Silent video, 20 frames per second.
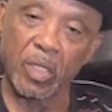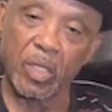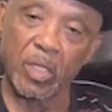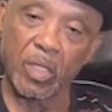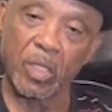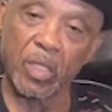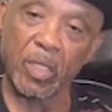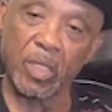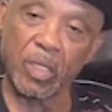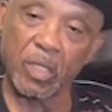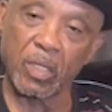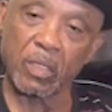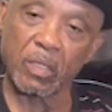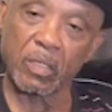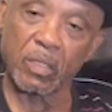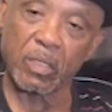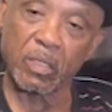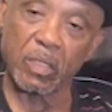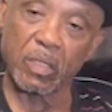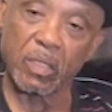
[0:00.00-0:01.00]
he'll
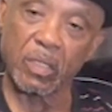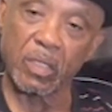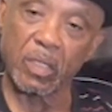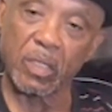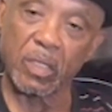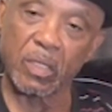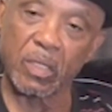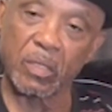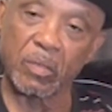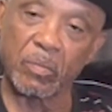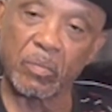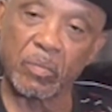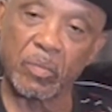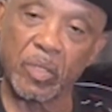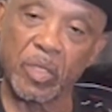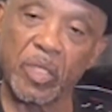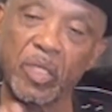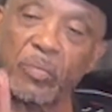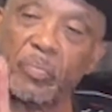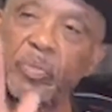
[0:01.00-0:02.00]

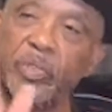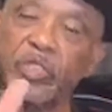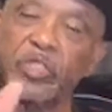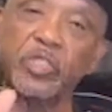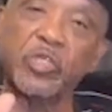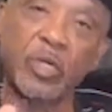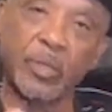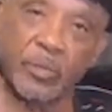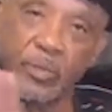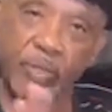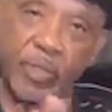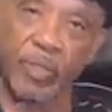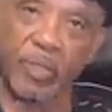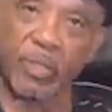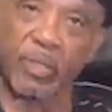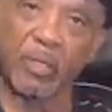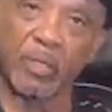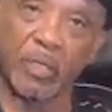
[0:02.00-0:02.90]
put you up there.